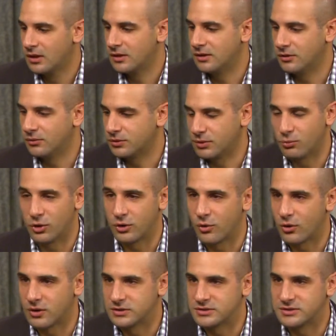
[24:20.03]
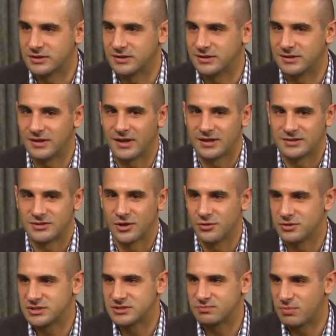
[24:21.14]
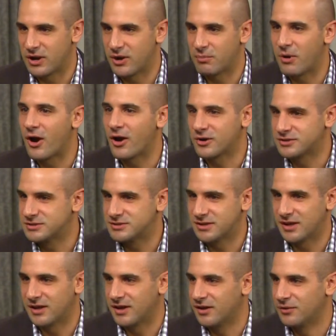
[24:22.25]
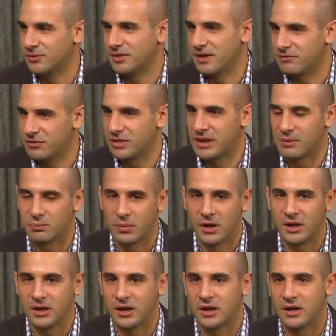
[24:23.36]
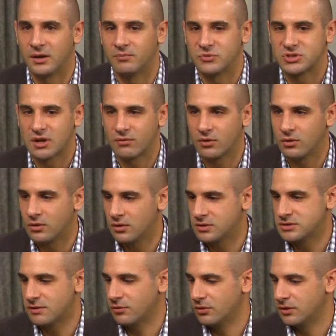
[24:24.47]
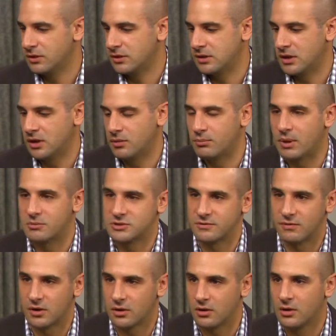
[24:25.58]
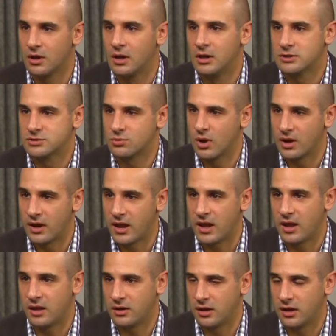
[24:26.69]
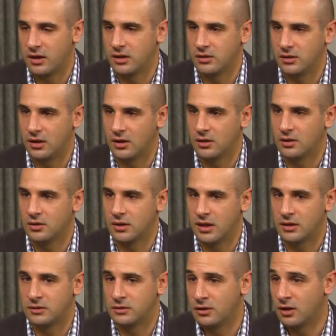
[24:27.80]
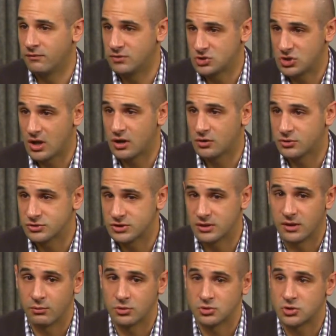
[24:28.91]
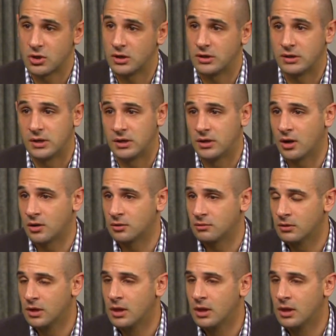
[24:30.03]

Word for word: you know, with the Marine Corps, it's it's always spare parts yeah. uh, with everything. But mm -hmm. um, several several of the uh, members of our squad had a uh, had night vision goggles, so they were training in. Our